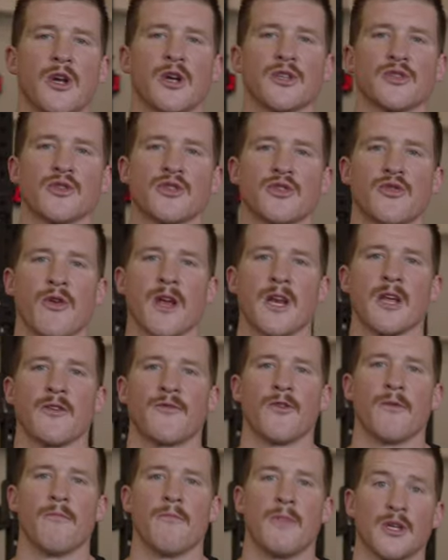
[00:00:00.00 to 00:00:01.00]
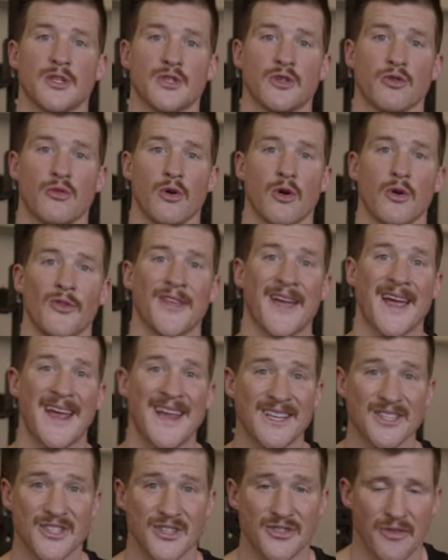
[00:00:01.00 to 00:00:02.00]
also train it for muscle growth
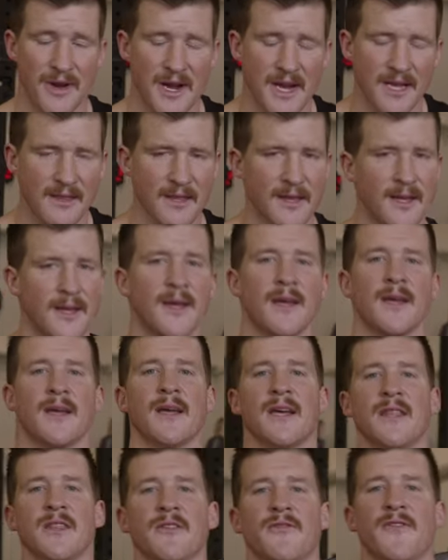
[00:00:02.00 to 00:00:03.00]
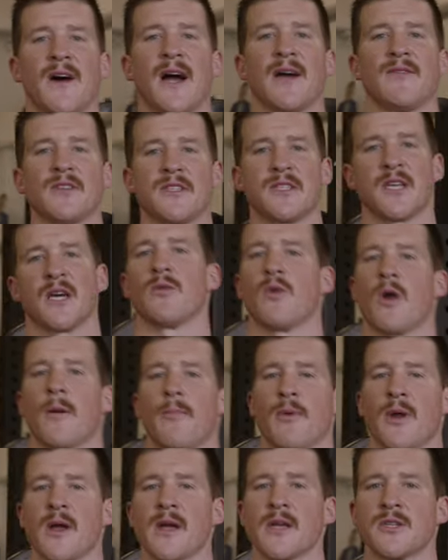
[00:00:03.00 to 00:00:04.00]
and strength in the 5 to 10
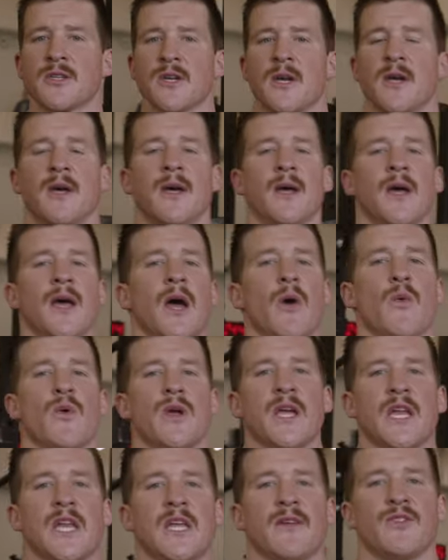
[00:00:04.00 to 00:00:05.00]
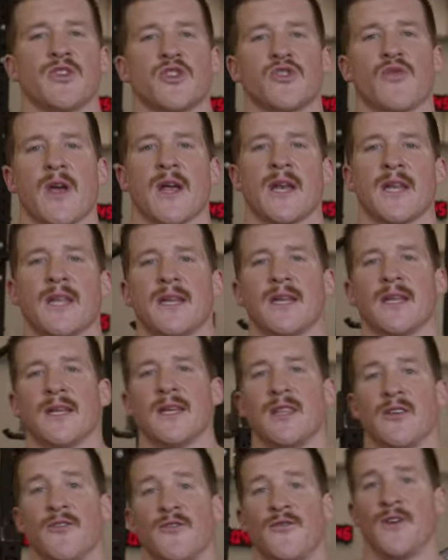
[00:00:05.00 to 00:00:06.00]
rep range, or we can even train it
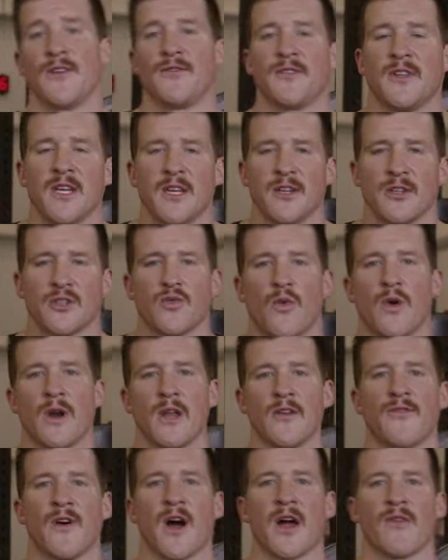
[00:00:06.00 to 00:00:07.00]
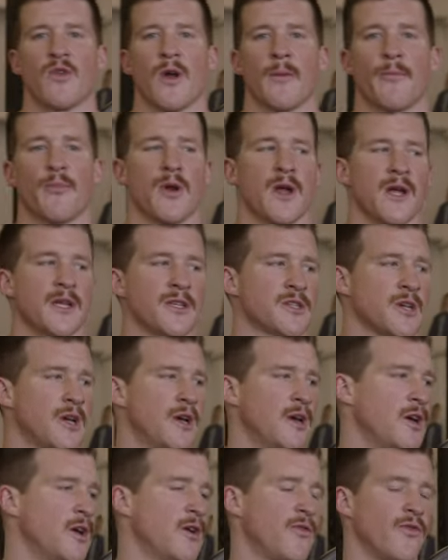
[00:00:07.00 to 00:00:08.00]
in the 15 to 25 rep range
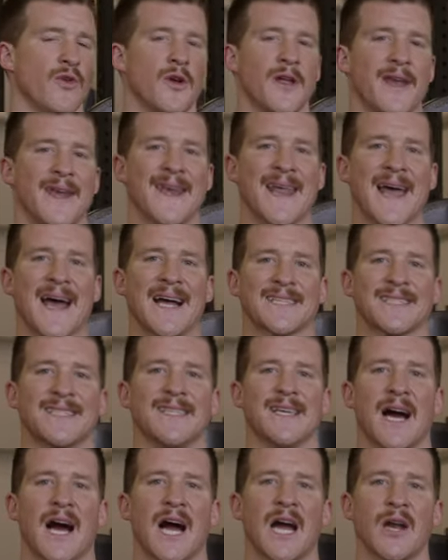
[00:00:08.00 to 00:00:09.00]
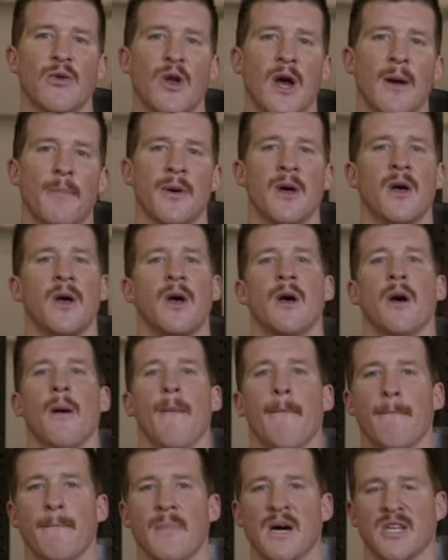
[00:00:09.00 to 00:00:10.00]
for a nasty high rep
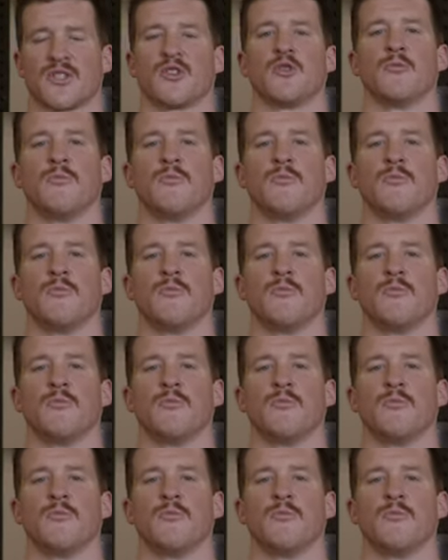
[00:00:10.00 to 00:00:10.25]
muscle